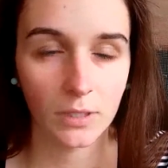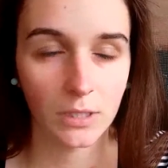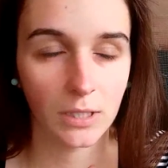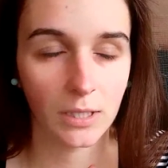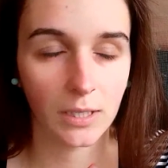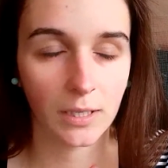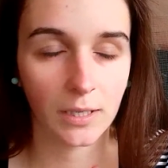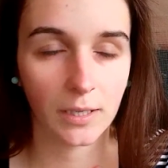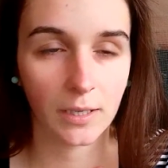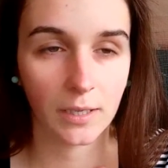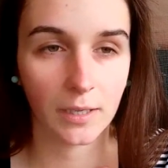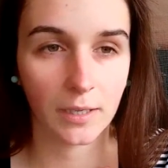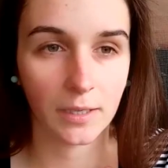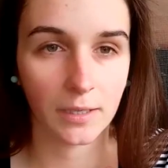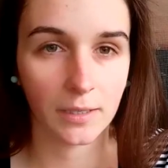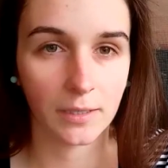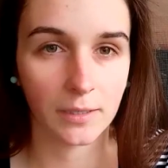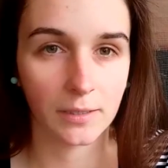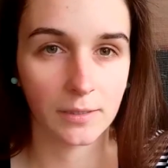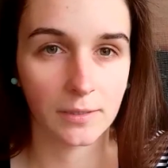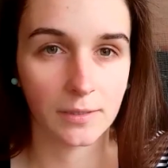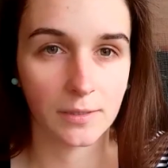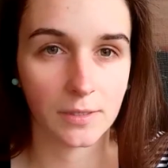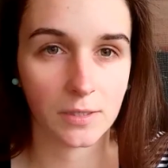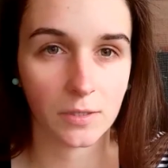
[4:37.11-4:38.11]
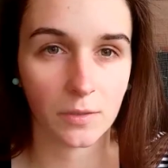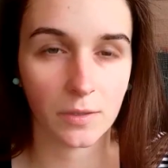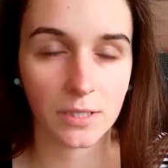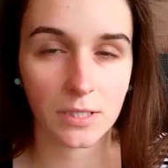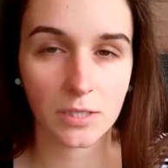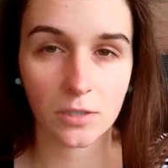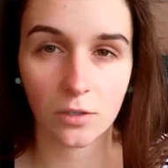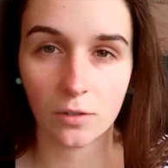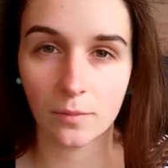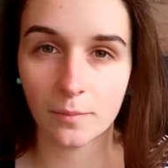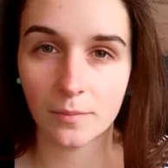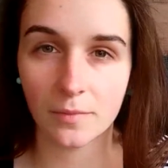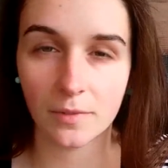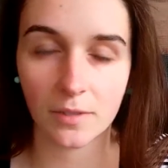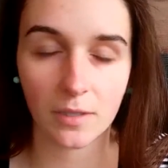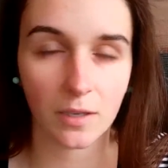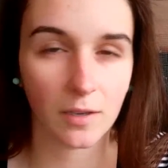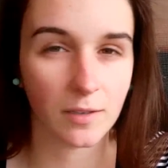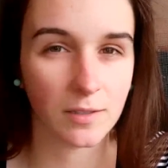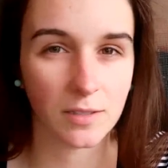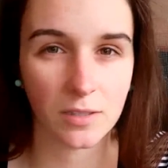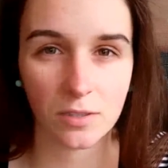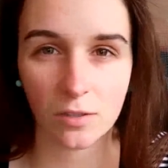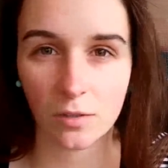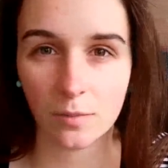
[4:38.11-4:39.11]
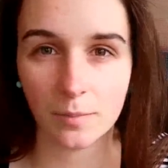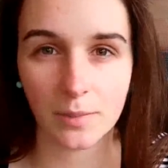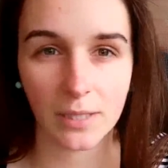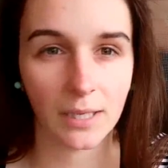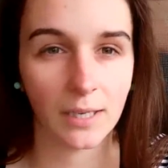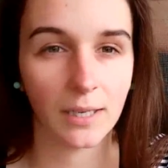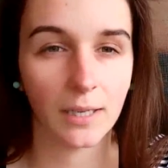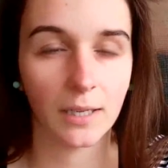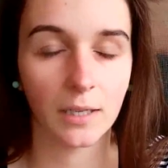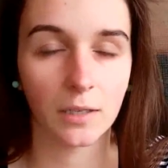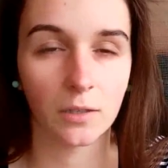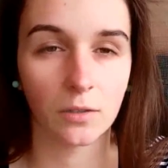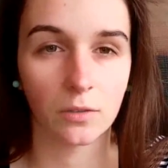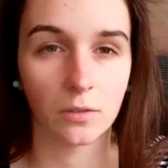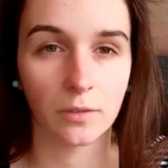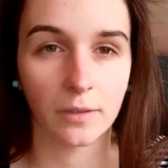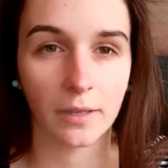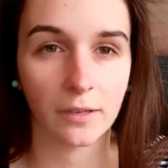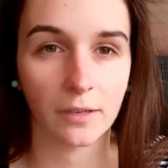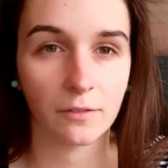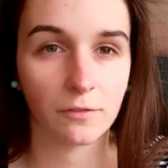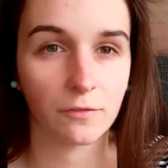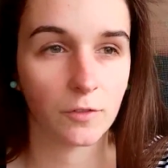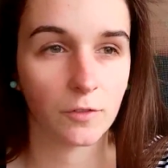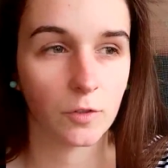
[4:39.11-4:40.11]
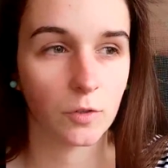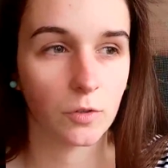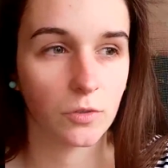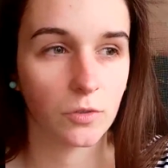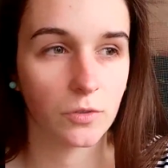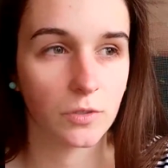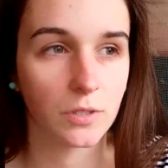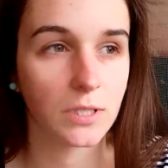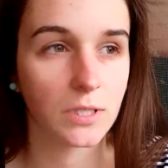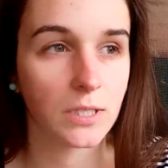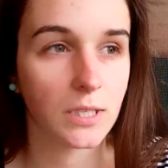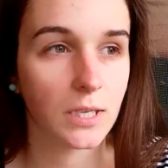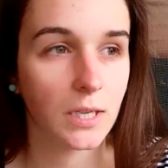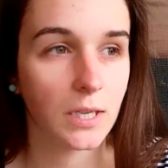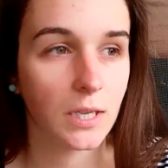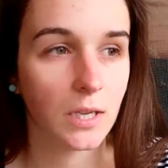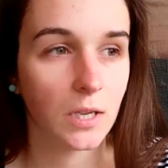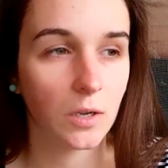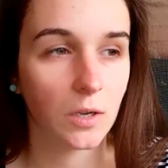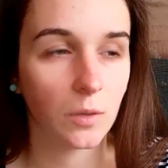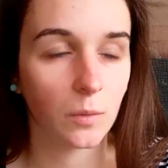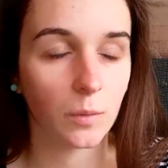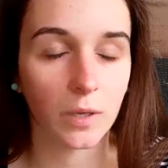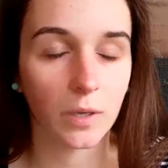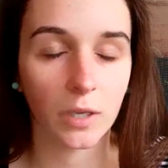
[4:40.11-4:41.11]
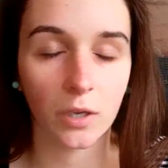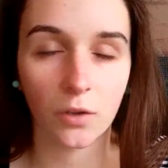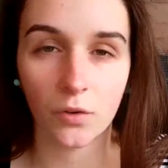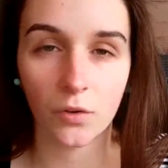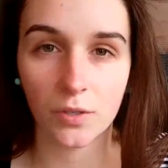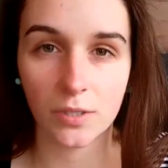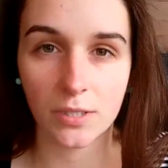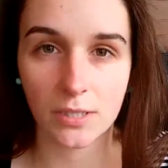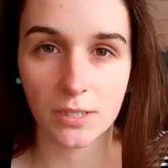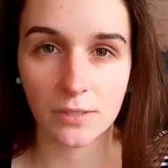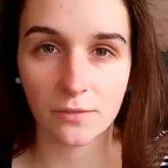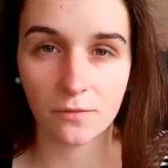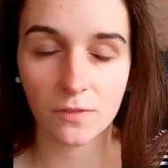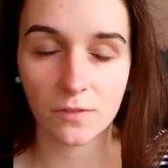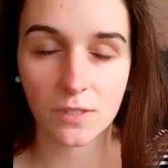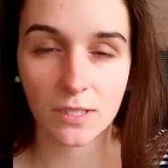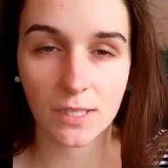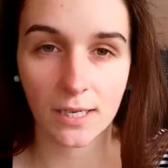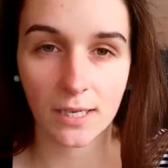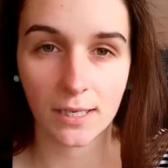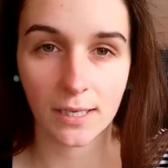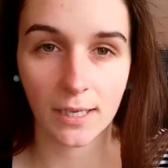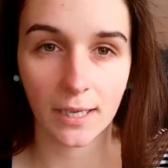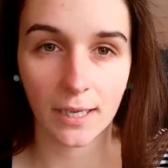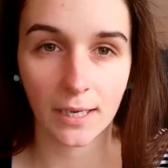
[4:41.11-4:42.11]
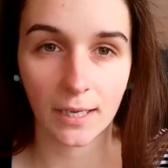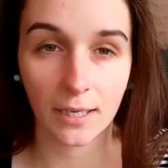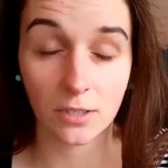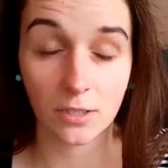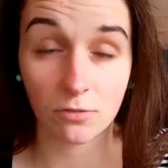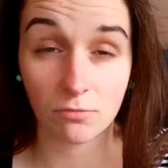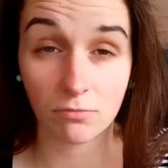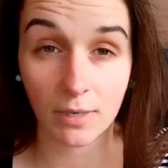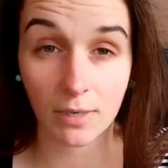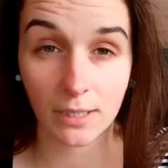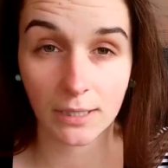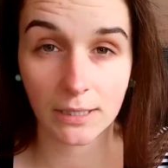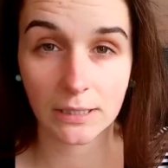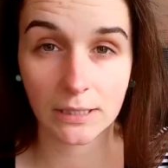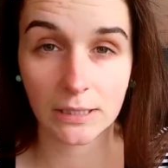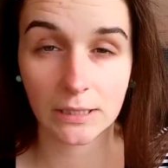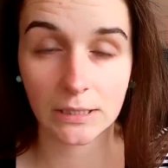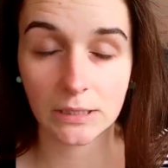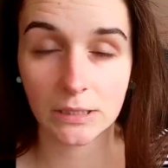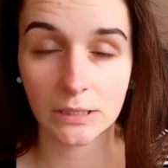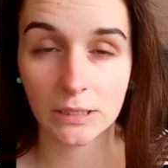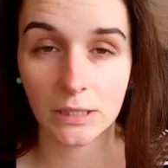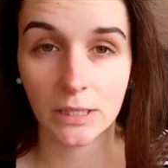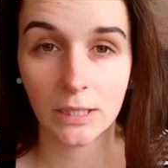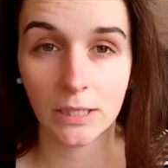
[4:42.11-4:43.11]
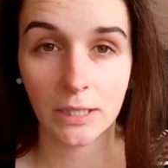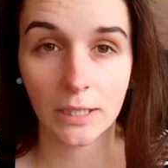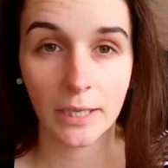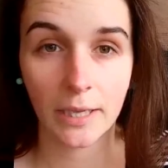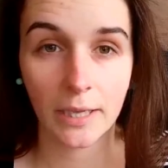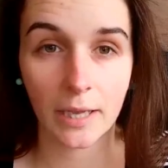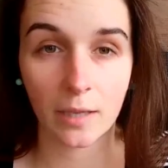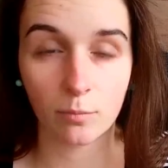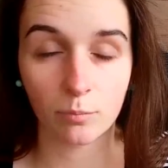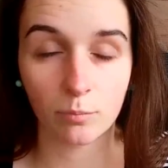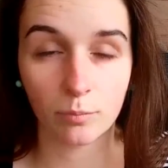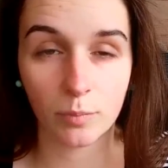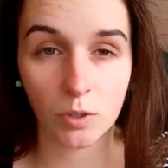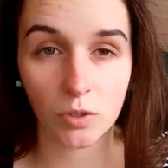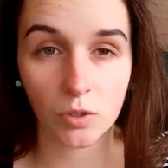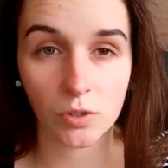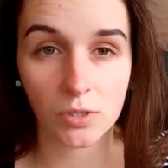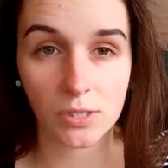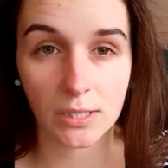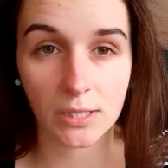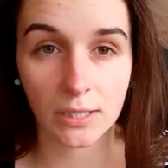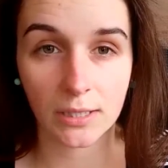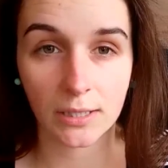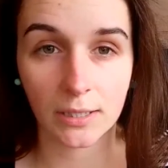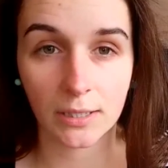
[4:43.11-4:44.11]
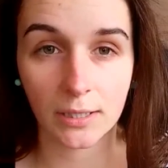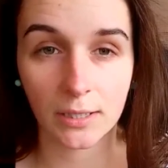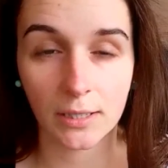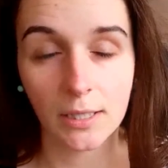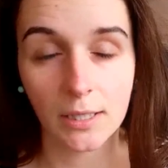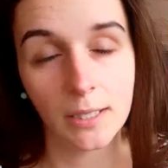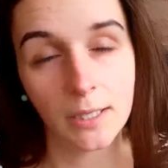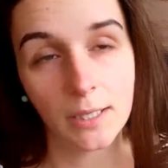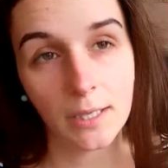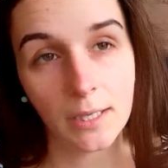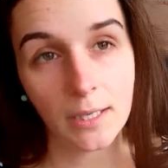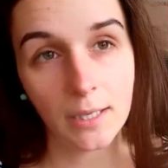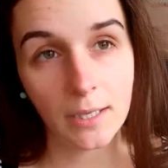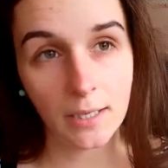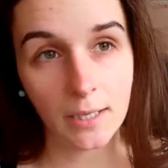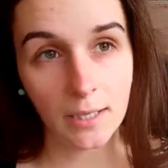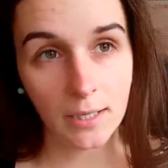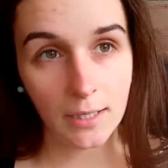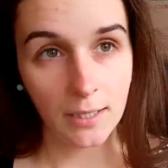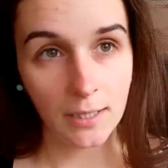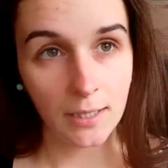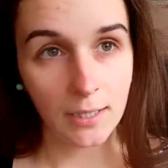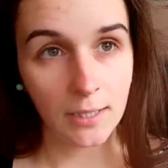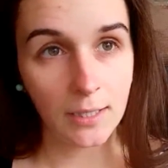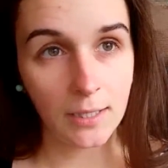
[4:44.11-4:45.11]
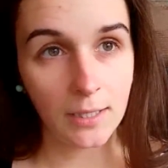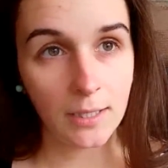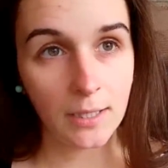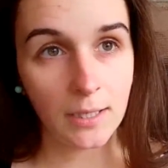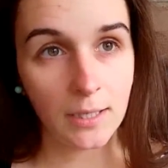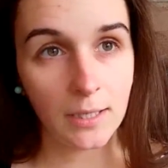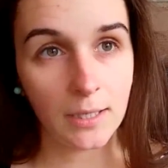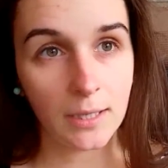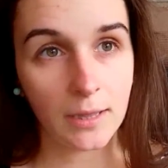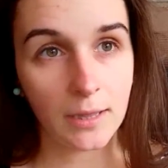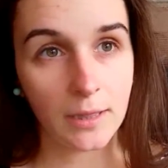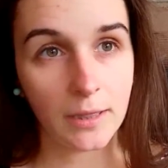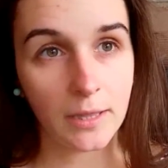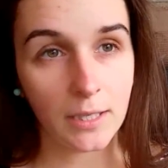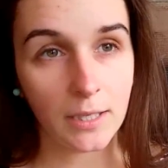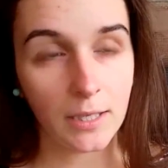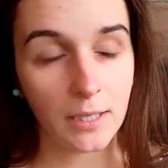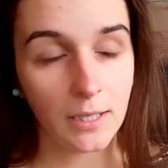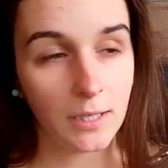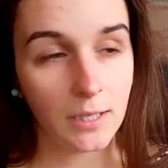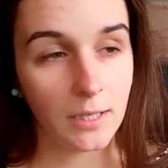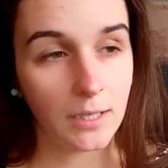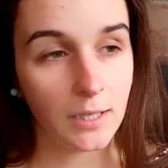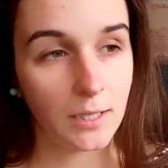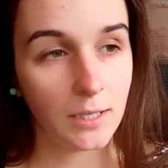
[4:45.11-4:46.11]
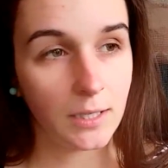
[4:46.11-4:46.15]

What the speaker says: and so I stopped eating a lot of that food. I started getting into running and boxing. Then